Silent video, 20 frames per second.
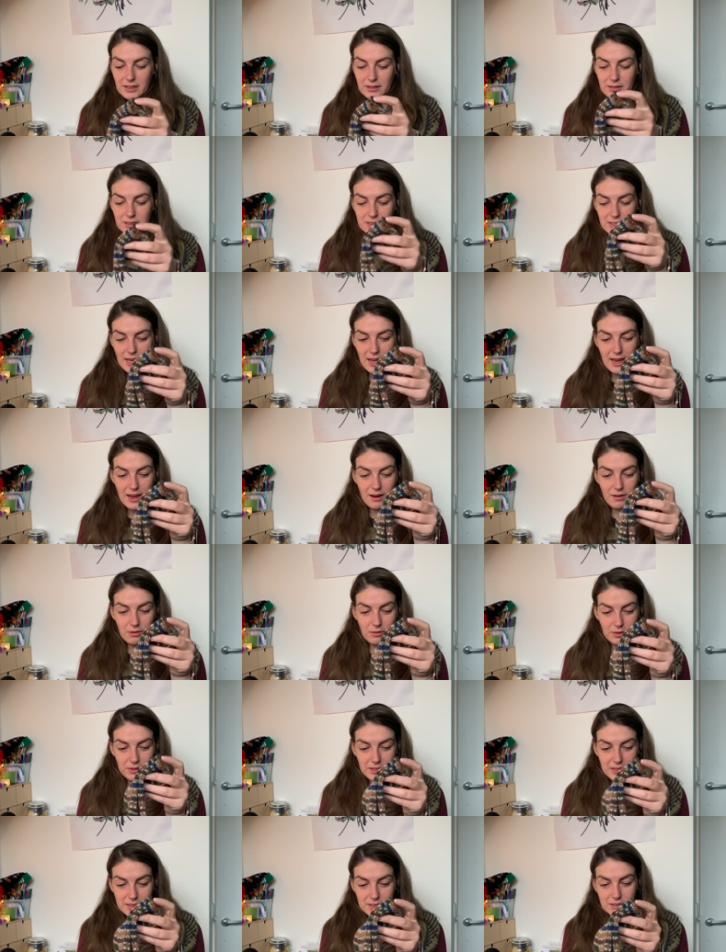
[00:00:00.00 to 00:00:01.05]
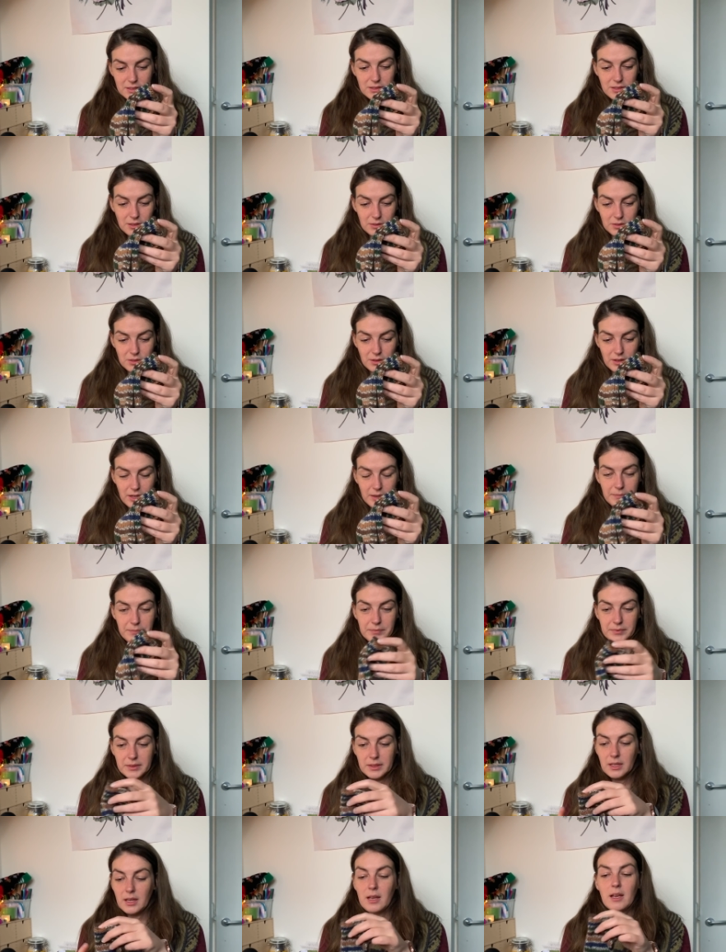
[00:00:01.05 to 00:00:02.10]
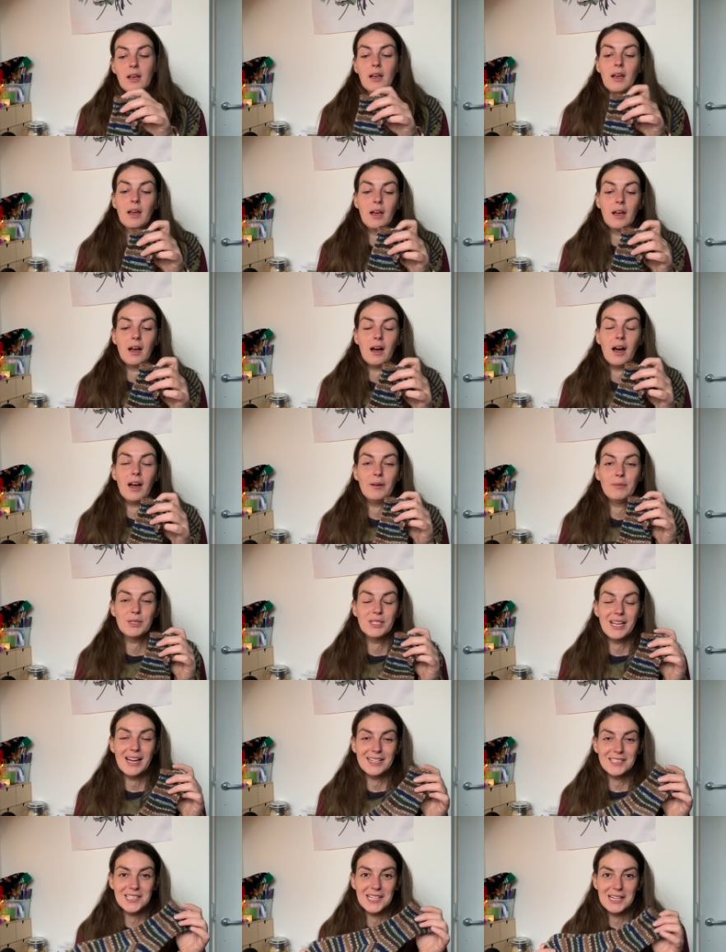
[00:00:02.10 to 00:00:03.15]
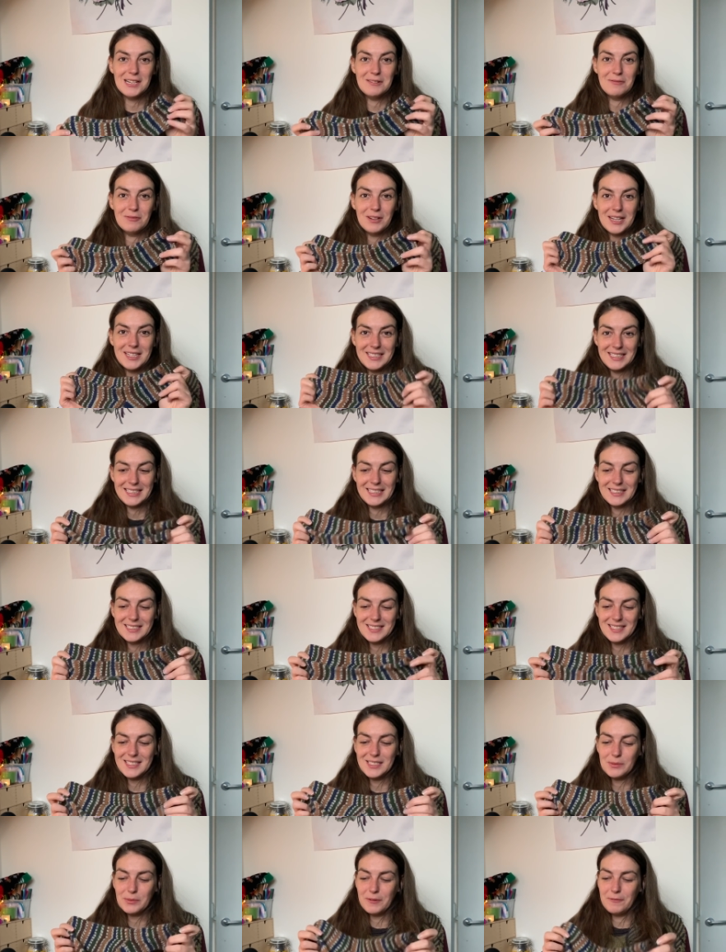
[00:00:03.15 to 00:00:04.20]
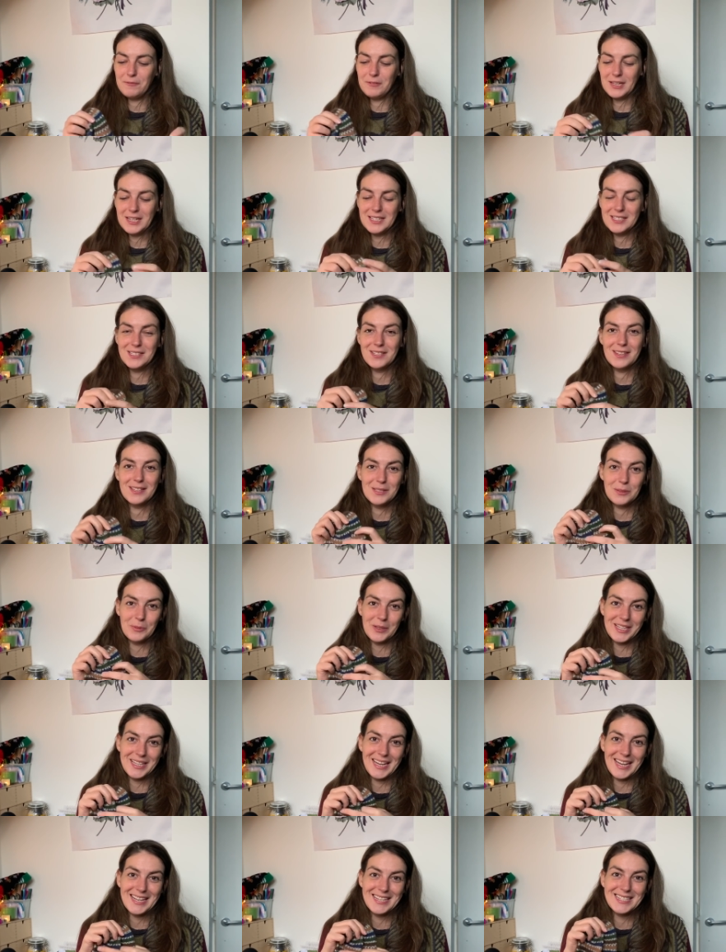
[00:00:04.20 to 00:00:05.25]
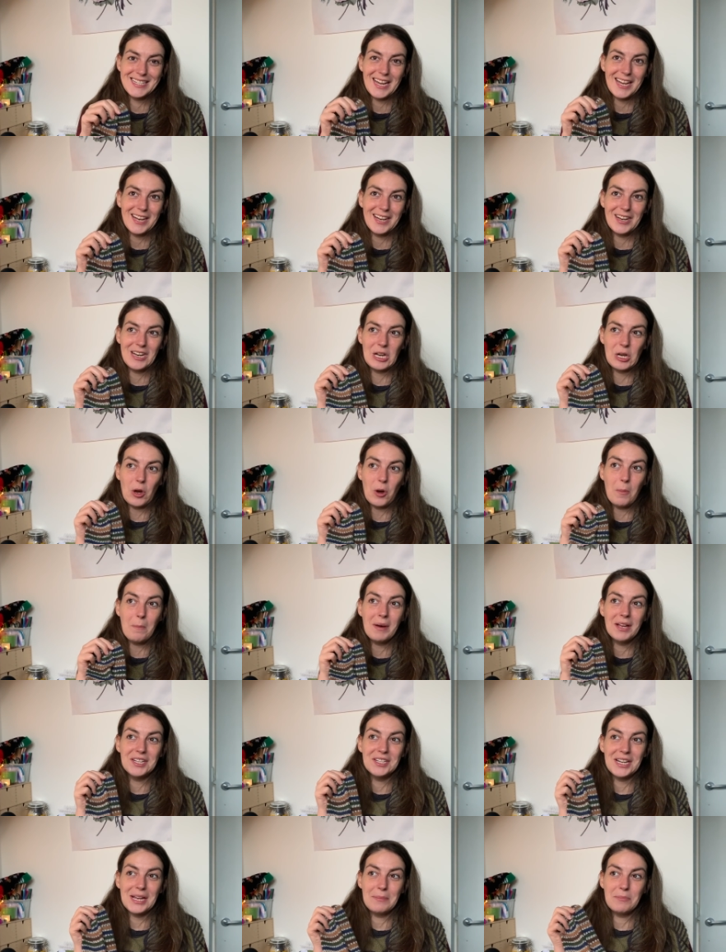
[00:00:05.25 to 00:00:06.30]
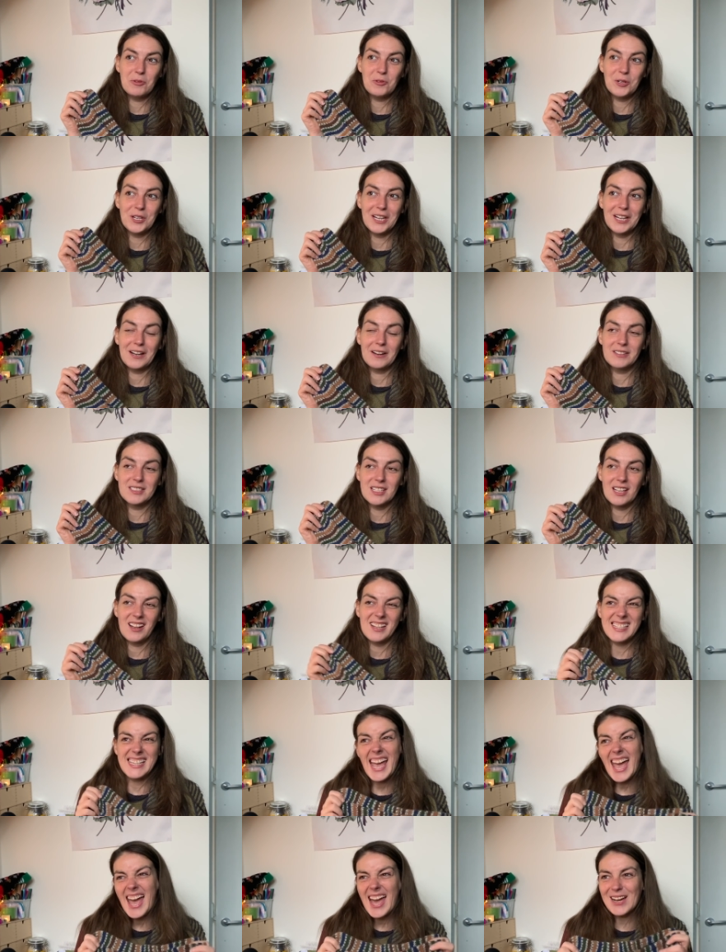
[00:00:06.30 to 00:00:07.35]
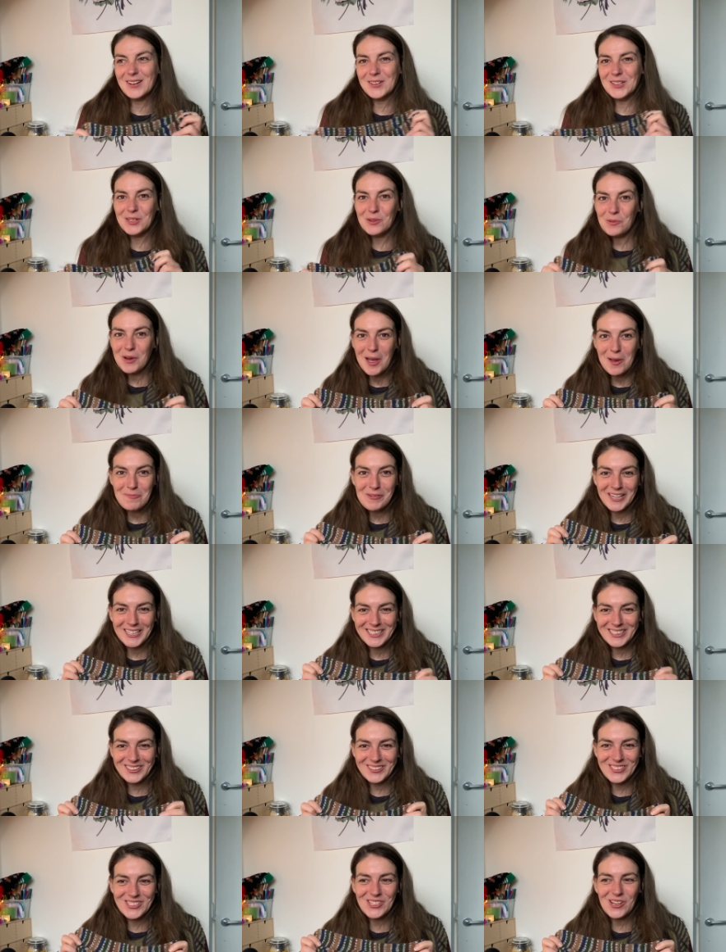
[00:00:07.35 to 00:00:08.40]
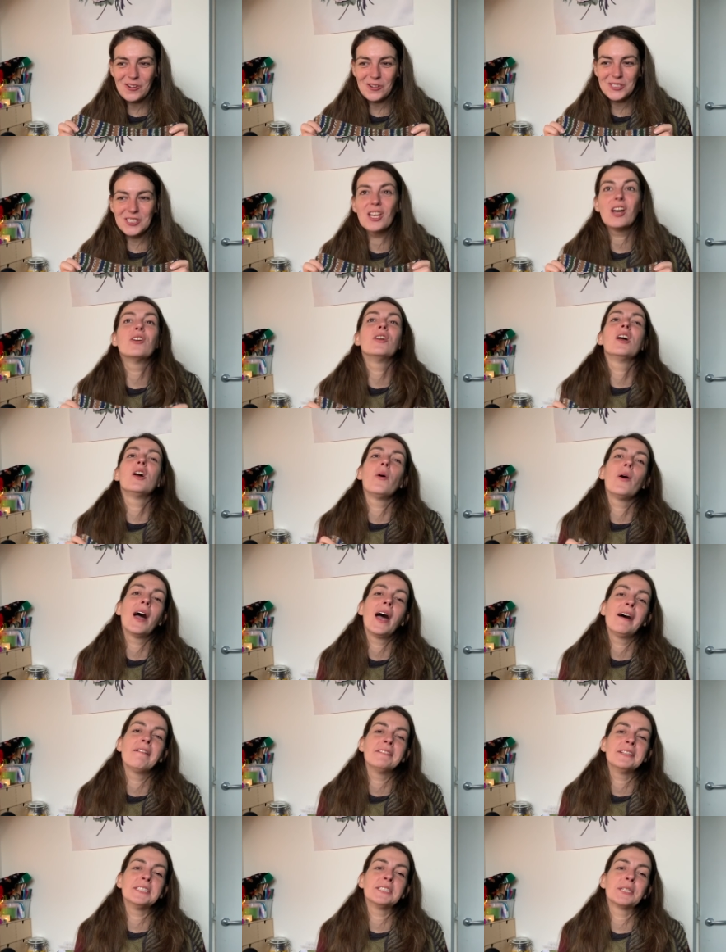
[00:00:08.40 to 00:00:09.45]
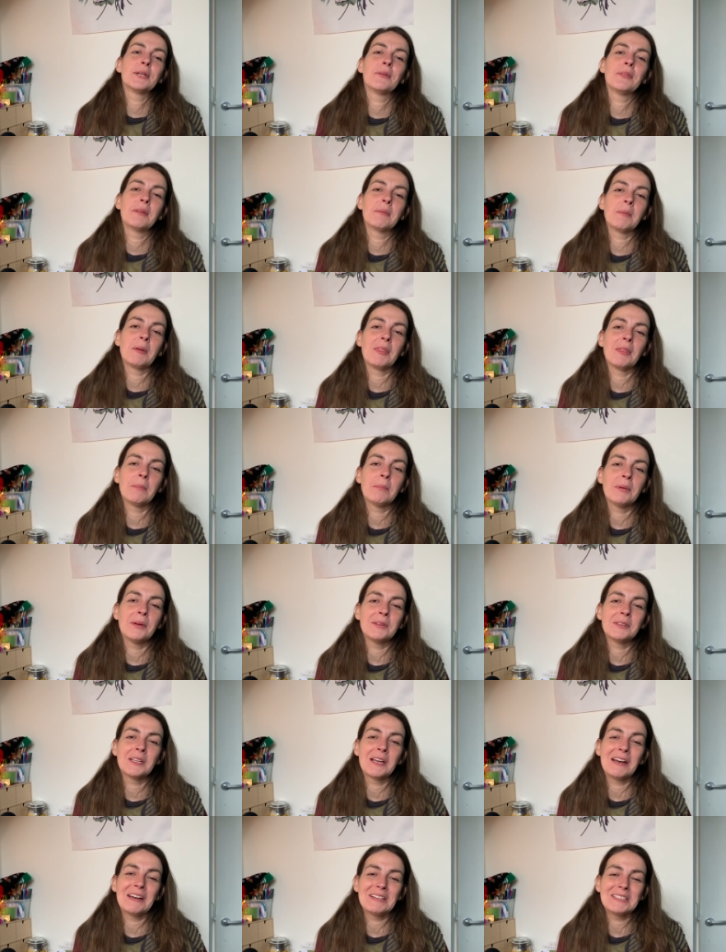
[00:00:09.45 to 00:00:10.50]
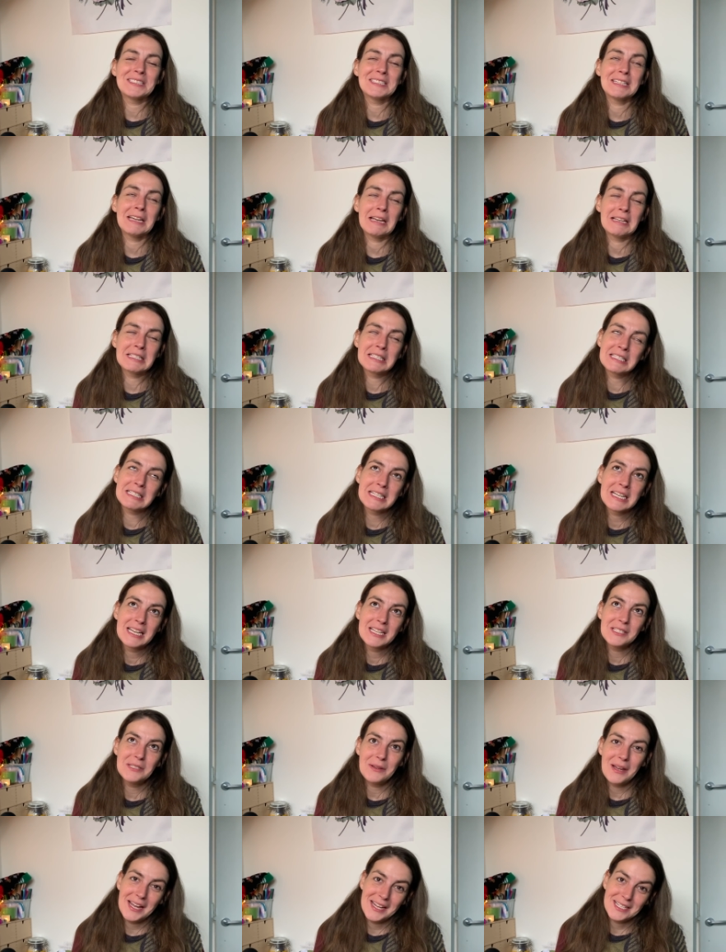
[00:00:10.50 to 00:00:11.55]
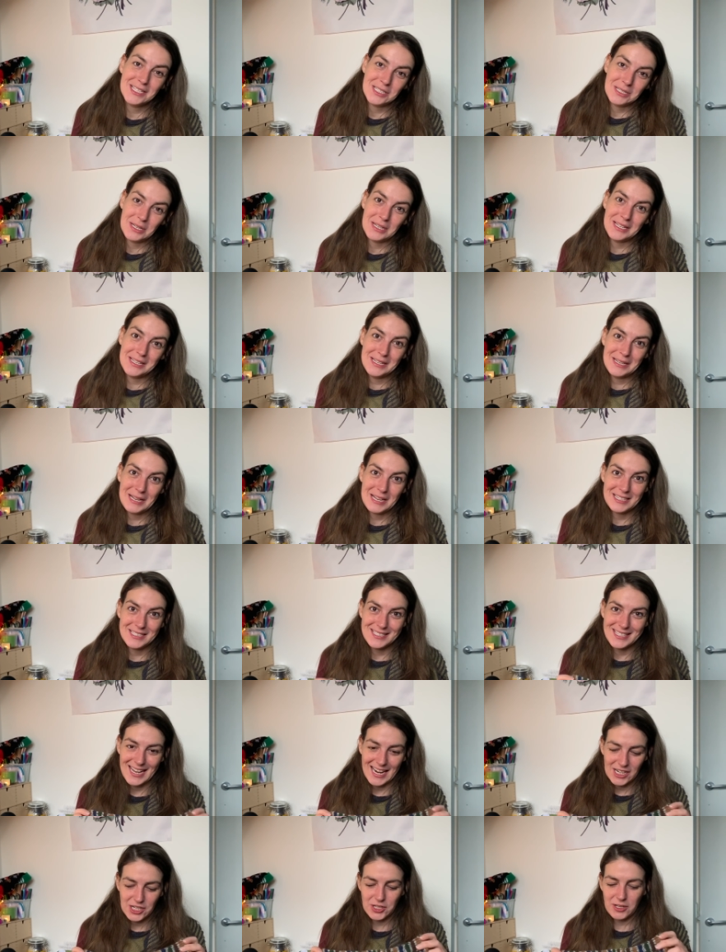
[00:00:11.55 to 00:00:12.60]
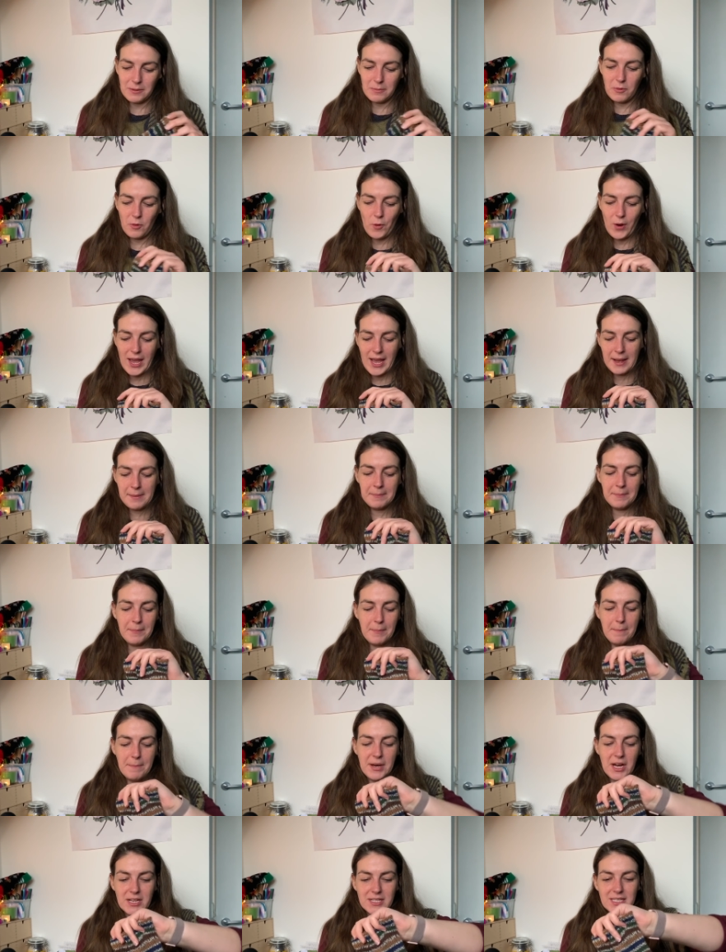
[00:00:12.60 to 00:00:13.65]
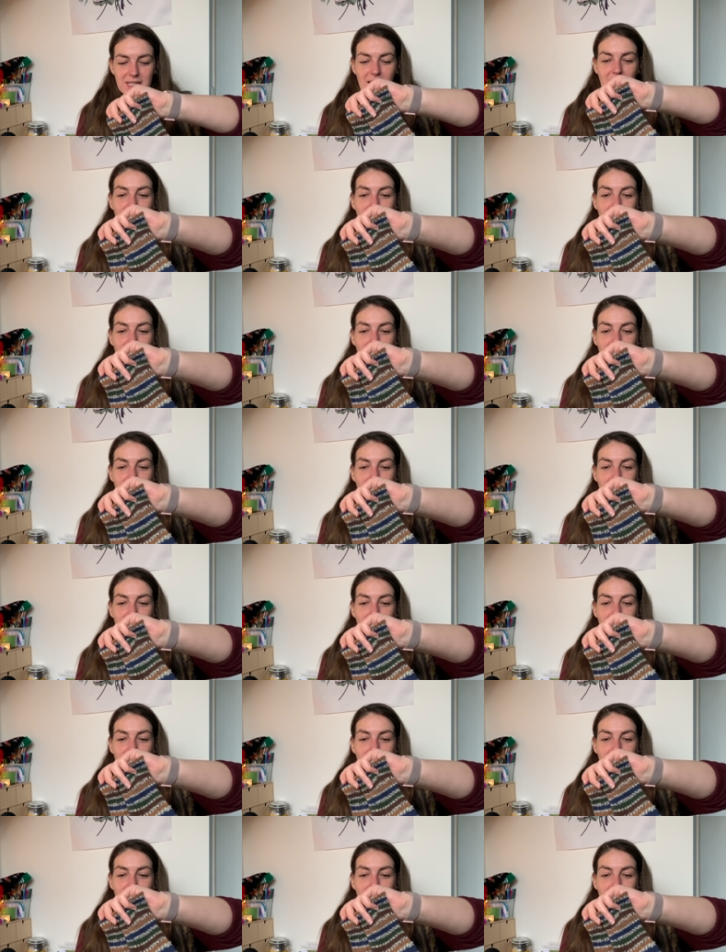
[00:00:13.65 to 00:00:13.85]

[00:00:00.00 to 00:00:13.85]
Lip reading: oh, there's hair on this, so sorry. I was actually ready because these were finished this weekend, and on Monday morning I was like, yeah, I'm going to wear my new socks. Oh no, I haven't shown them on the podcast yet. So I had to stash them away. But